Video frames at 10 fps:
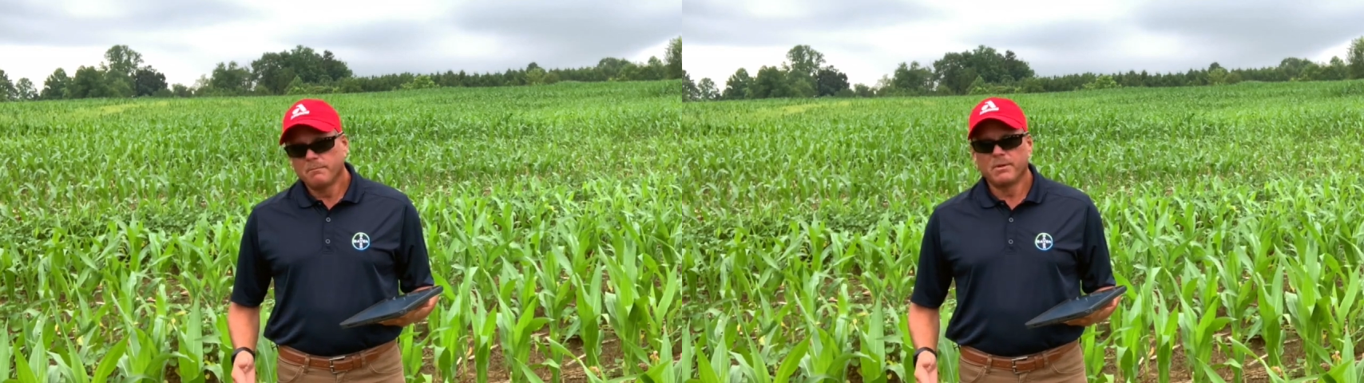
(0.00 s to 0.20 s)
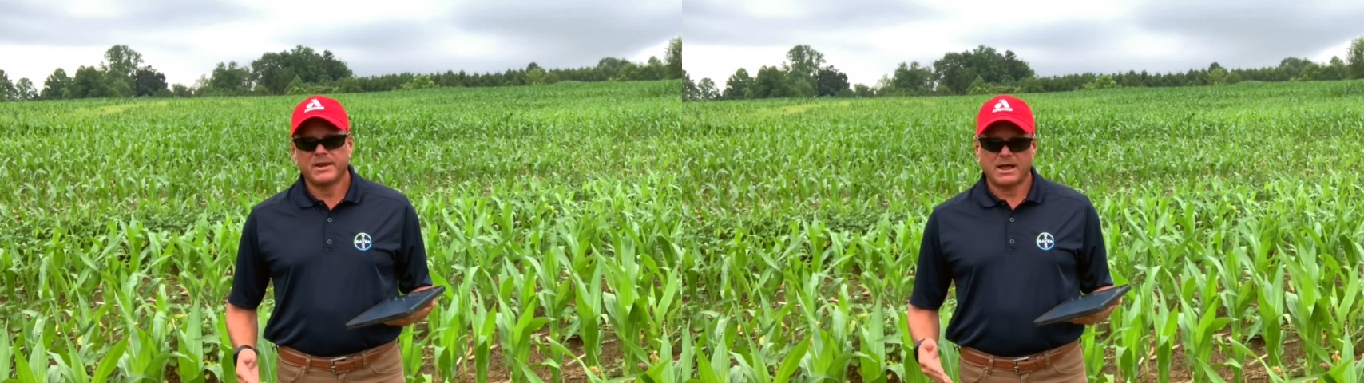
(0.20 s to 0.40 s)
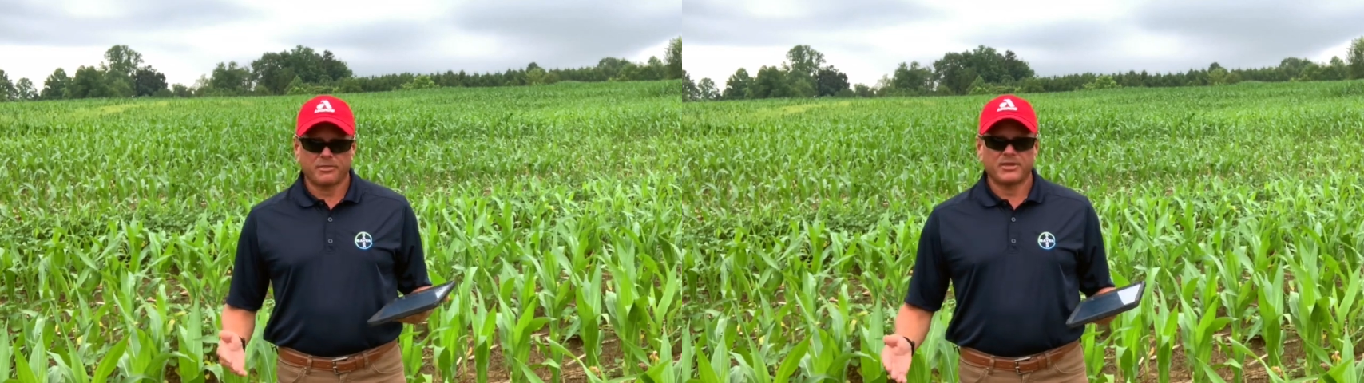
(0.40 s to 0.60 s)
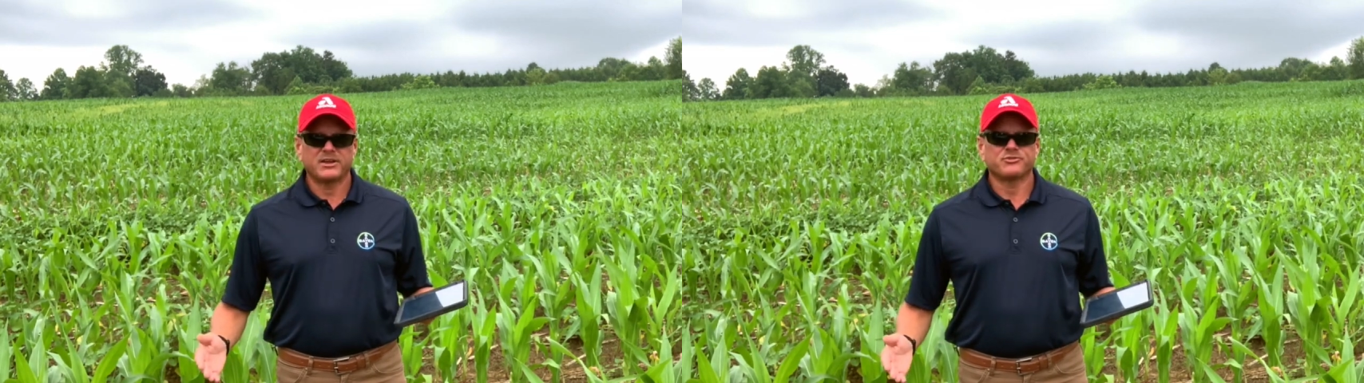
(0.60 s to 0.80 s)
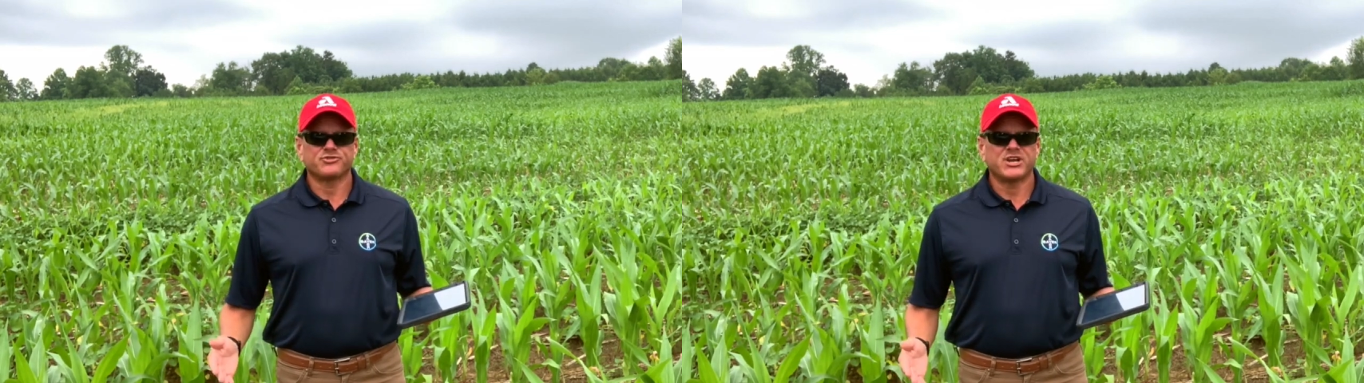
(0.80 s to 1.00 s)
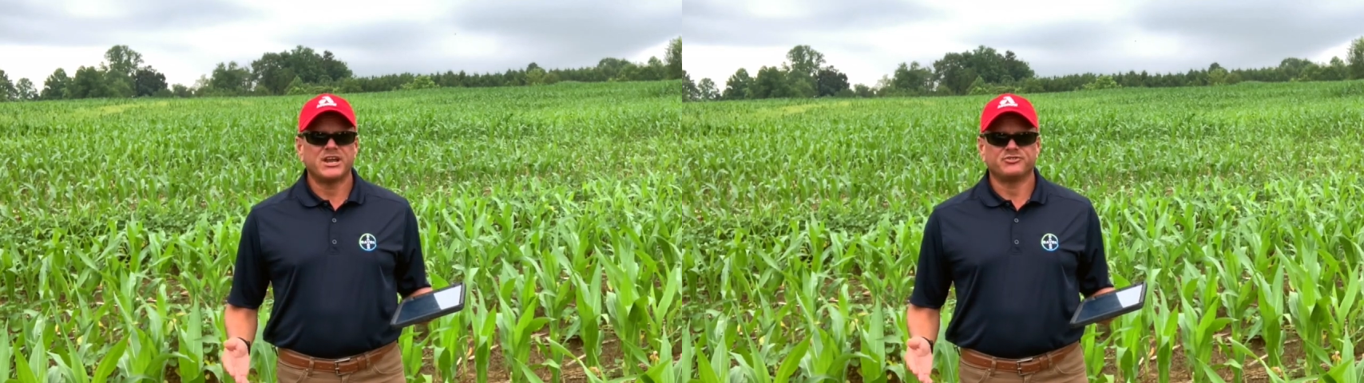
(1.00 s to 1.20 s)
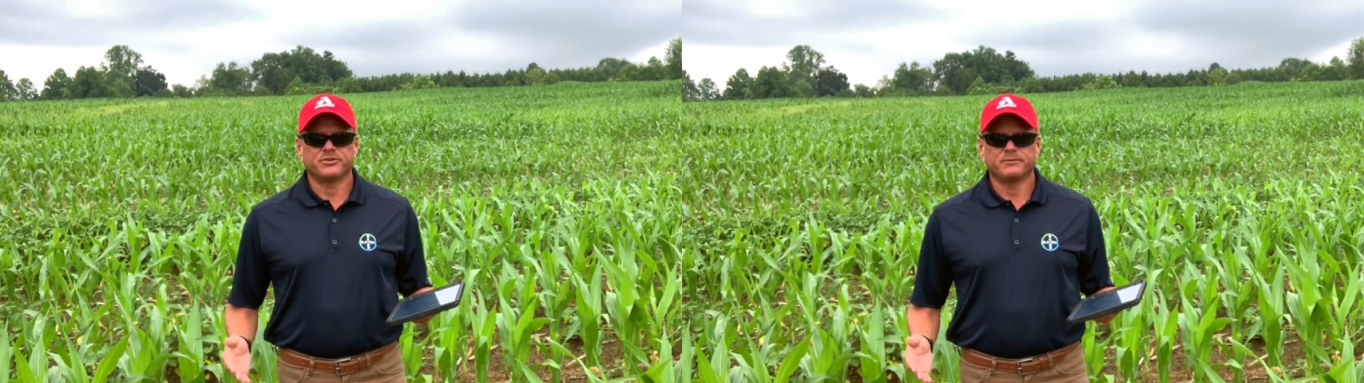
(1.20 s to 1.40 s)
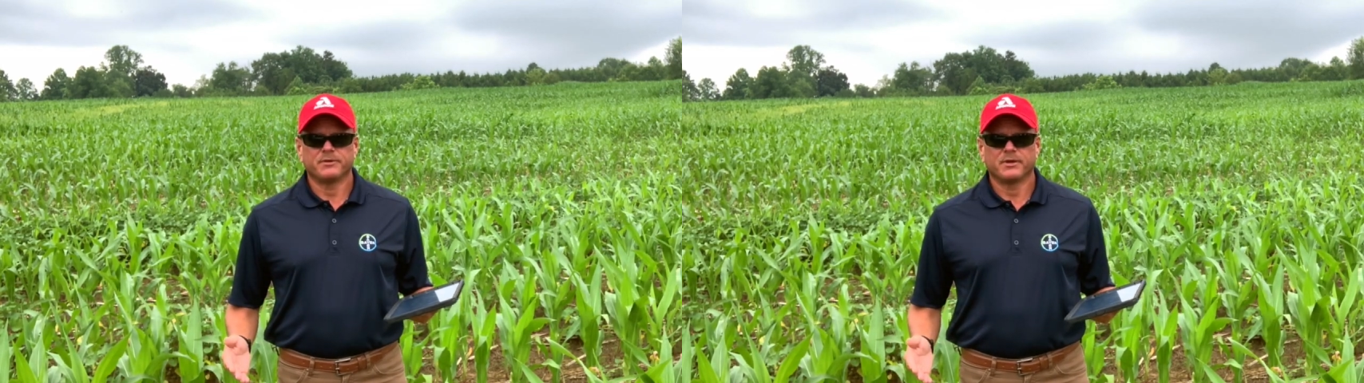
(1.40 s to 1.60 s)
But now things are changing.
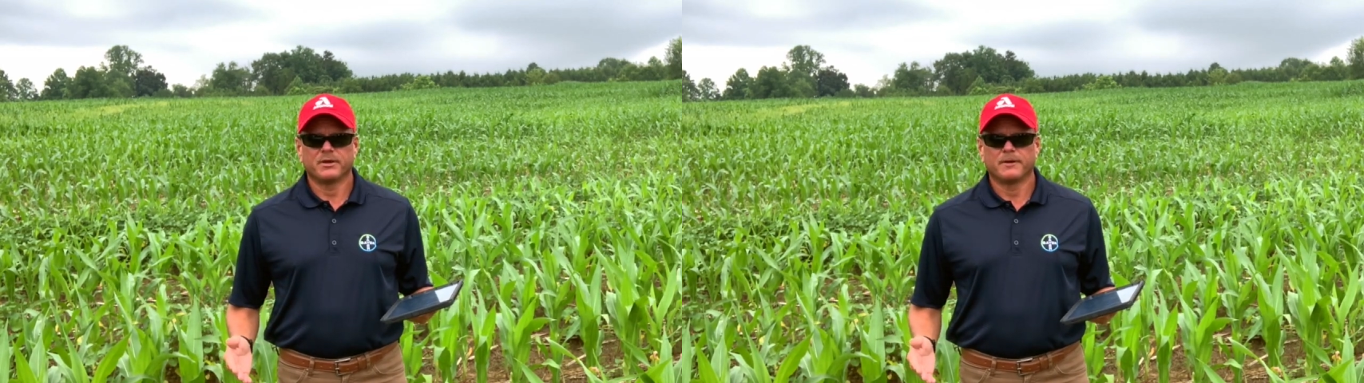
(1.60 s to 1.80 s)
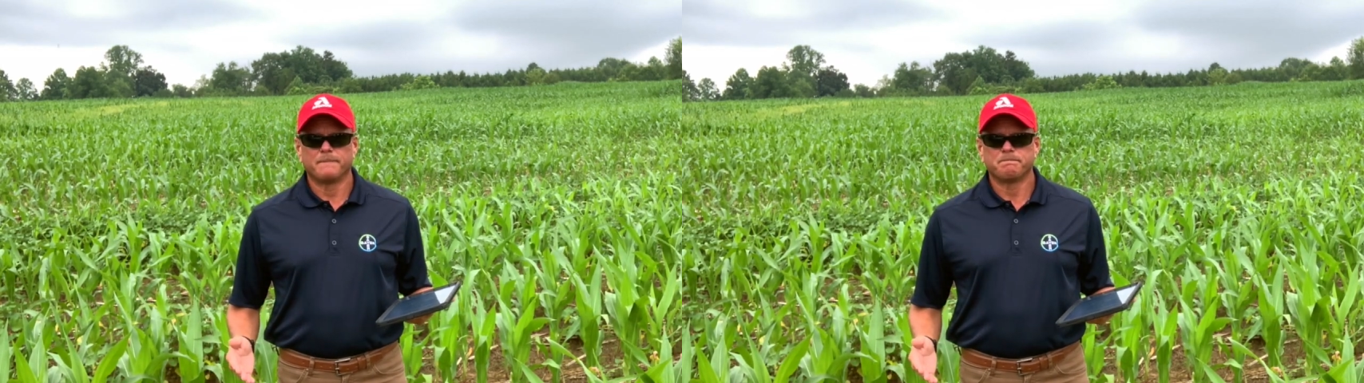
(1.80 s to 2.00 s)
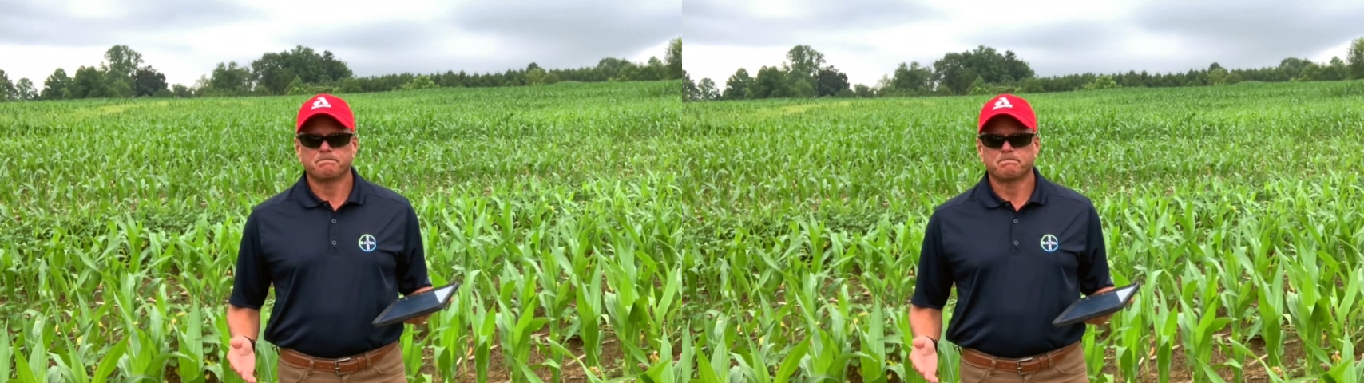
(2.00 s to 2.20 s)
Um,